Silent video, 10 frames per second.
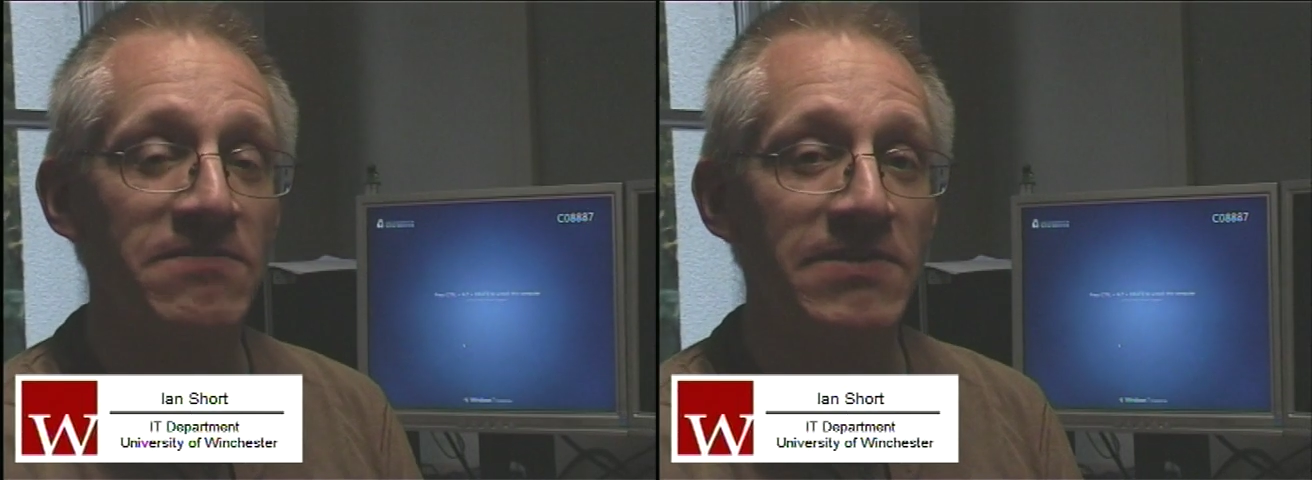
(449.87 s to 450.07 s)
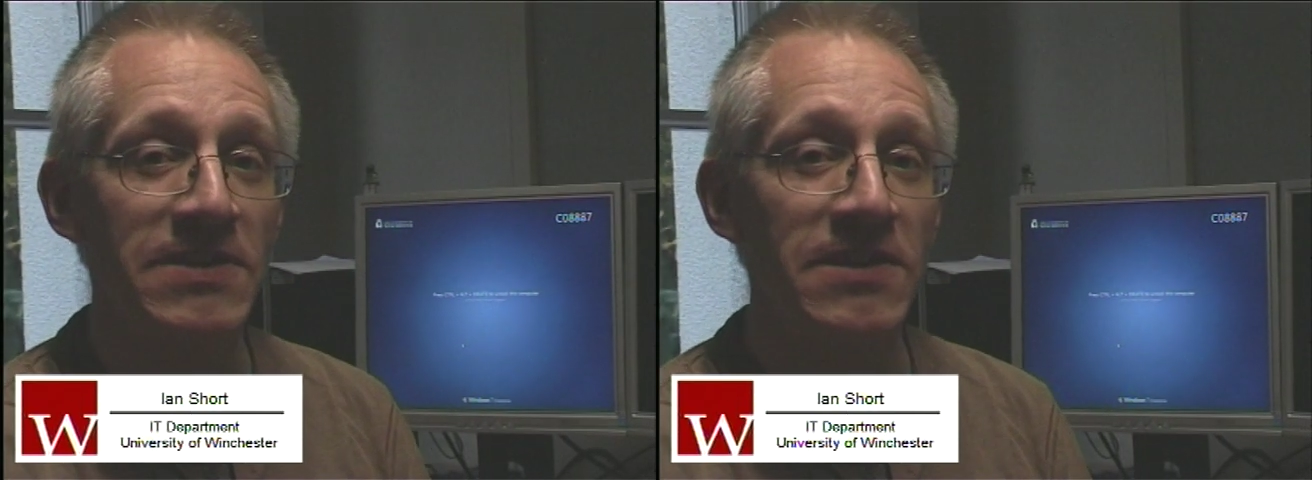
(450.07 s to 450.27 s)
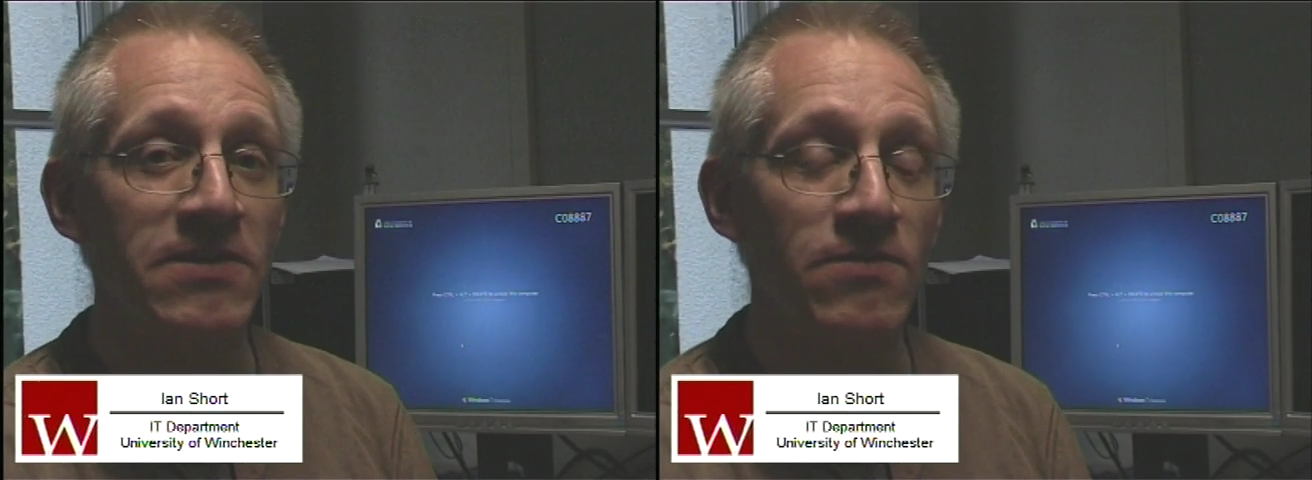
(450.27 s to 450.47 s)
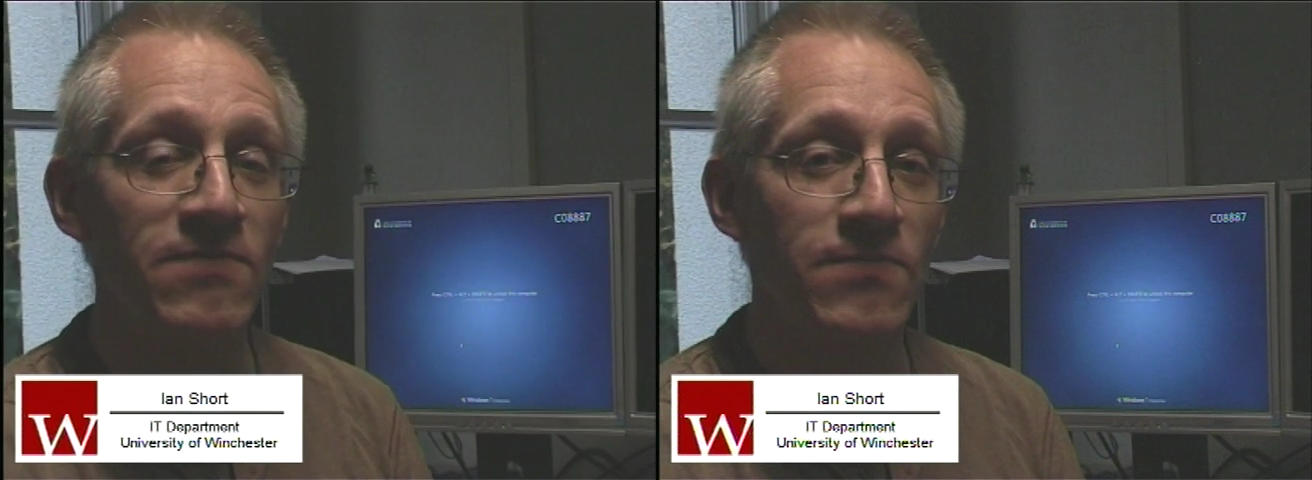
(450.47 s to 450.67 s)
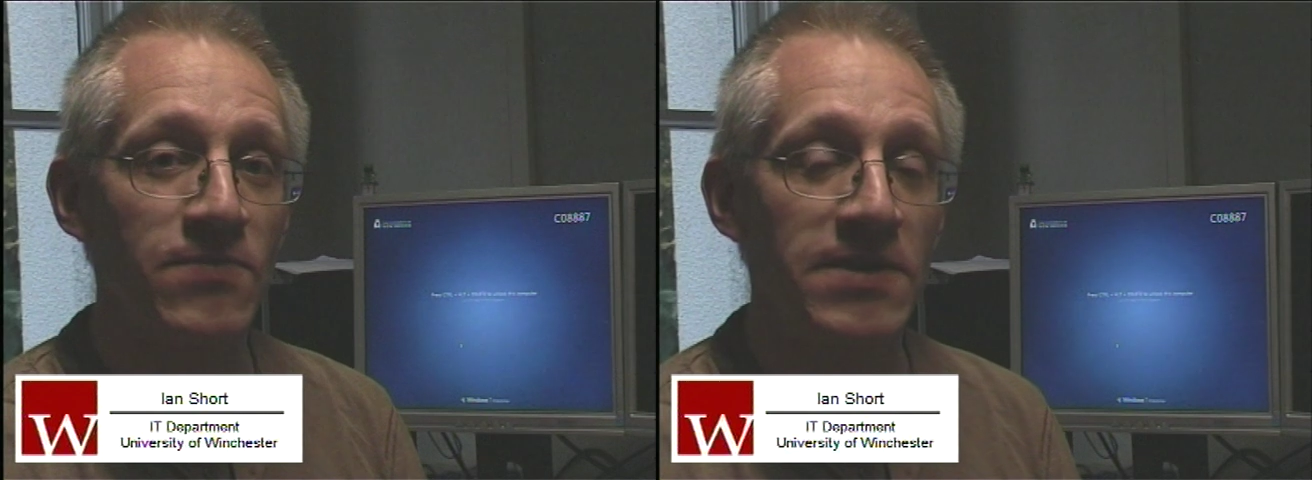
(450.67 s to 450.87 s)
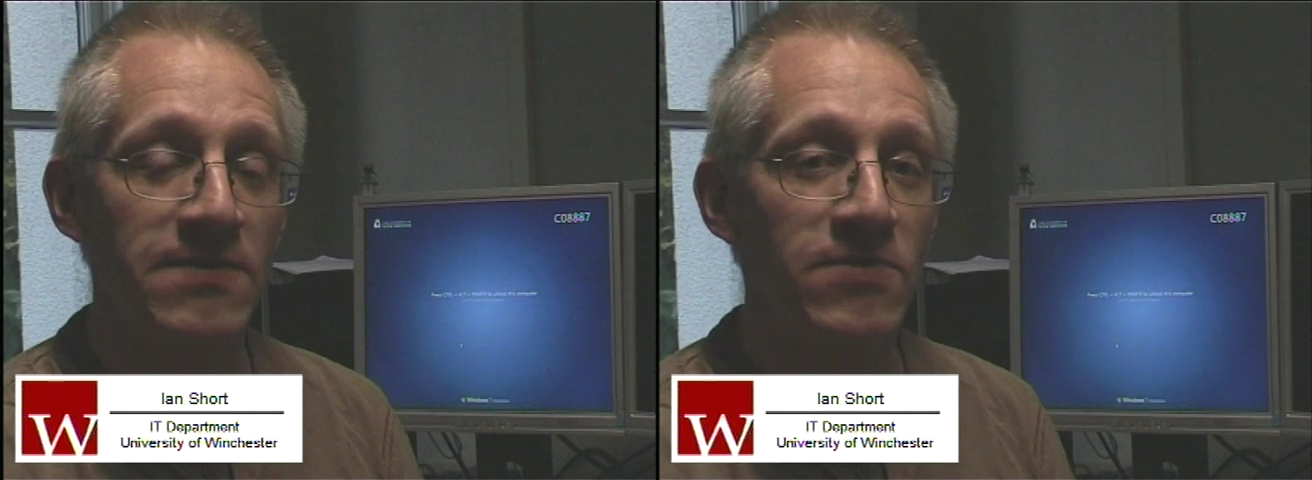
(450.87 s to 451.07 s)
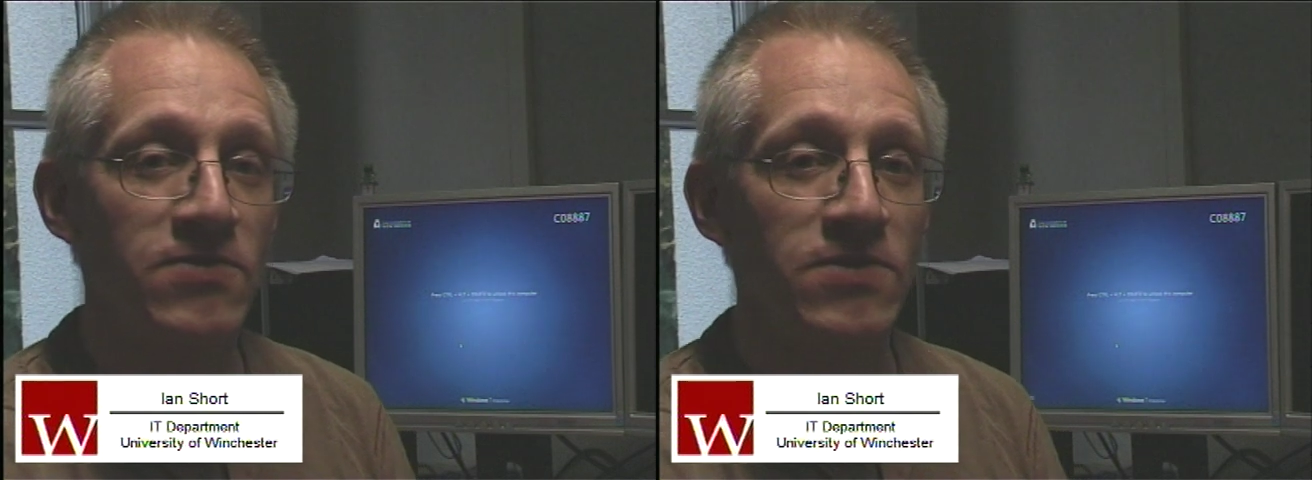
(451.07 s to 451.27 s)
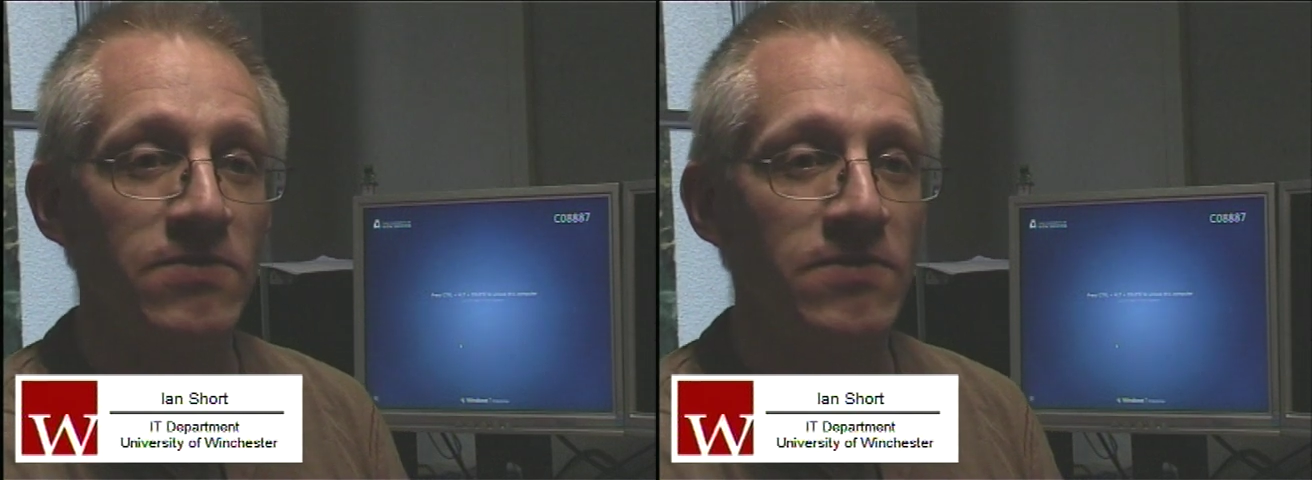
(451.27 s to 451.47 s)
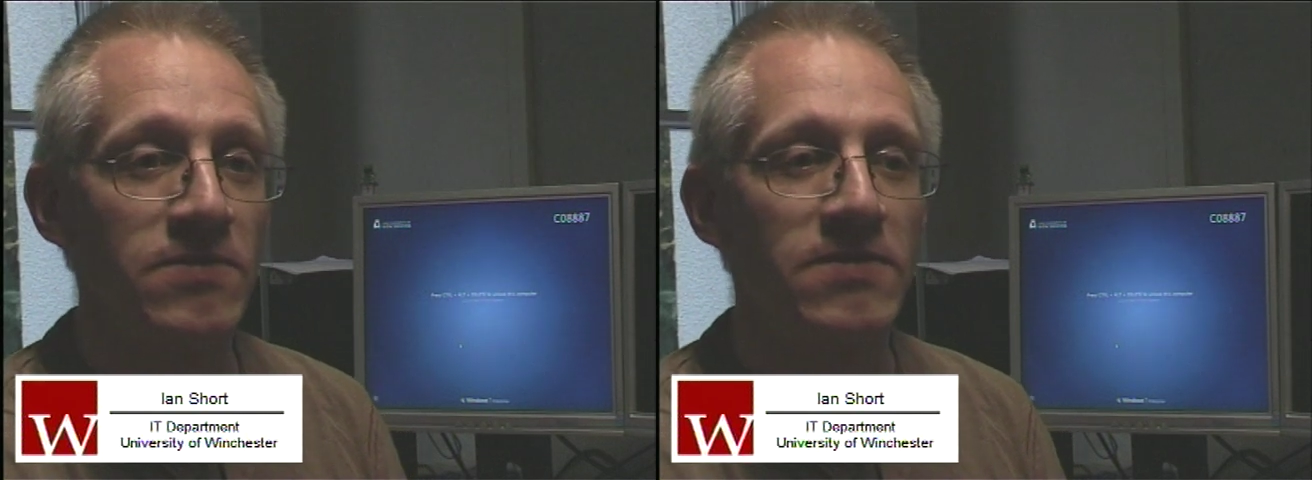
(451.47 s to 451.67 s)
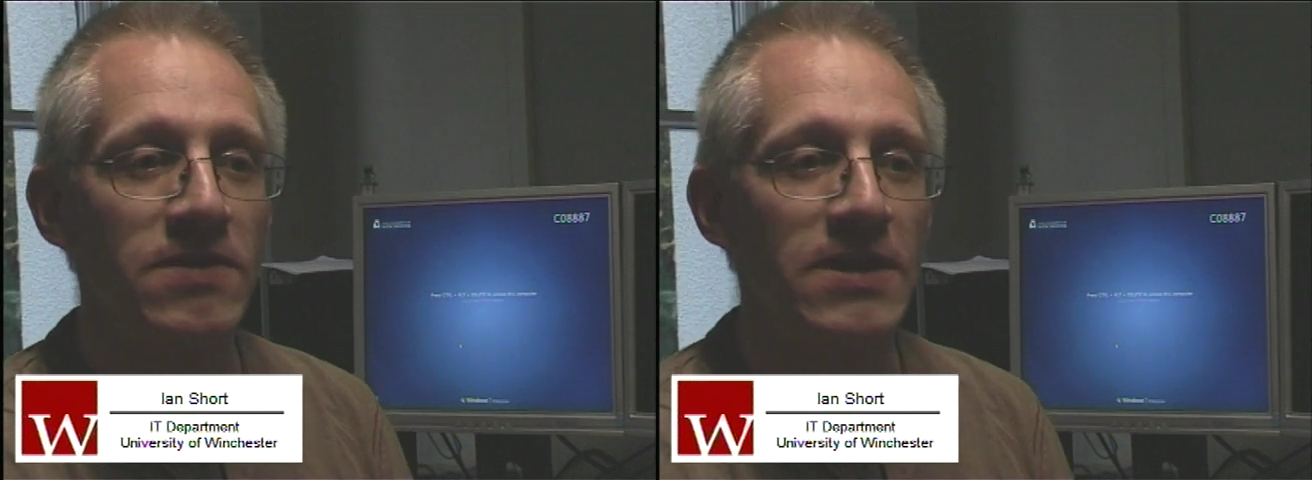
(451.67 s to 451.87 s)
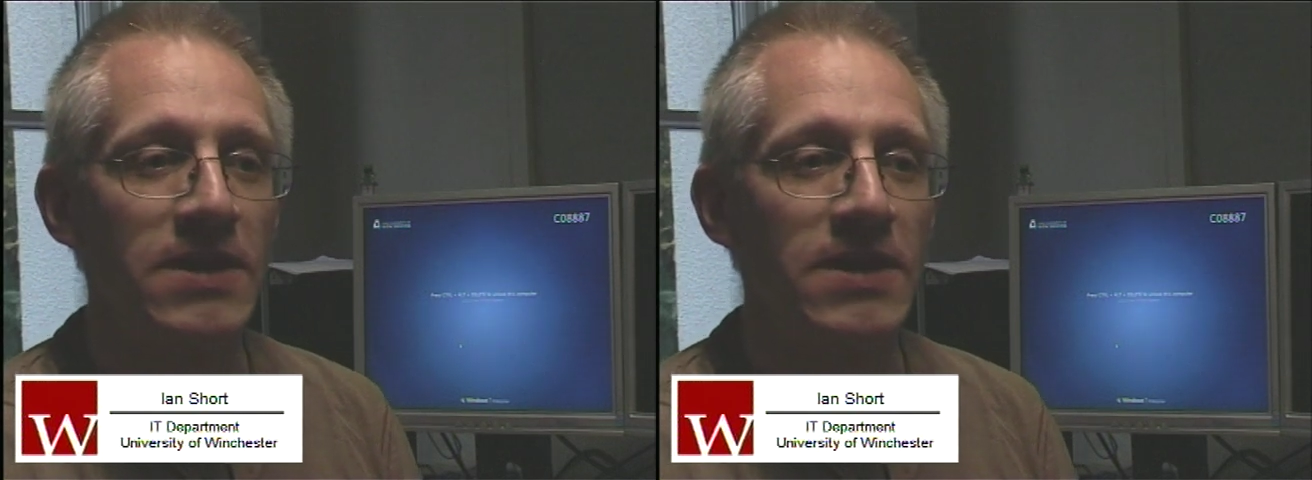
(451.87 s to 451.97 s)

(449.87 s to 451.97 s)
really useful thing for students.